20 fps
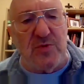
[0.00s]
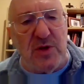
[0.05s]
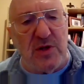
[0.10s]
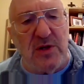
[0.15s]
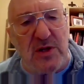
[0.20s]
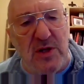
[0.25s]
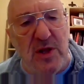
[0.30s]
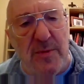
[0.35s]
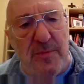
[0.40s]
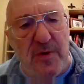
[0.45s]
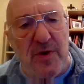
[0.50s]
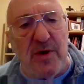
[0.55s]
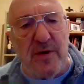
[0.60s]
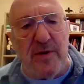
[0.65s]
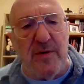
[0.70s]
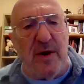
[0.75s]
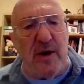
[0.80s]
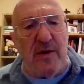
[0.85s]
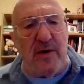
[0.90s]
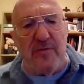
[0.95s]
at
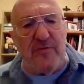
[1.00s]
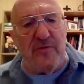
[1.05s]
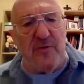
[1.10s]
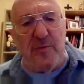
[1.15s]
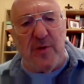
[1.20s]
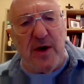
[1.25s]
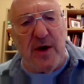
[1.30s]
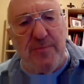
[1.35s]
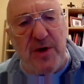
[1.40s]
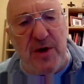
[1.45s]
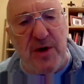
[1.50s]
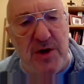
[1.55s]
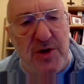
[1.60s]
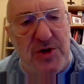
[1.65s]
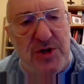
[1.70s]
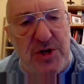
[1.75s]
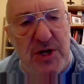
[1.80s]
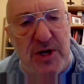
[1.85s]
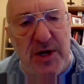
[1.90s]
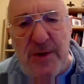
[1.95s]
Columbia for my
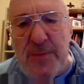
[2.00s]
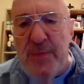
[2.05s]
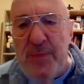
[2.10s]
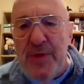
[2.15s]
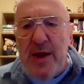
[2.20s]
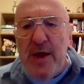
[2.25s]
PhD,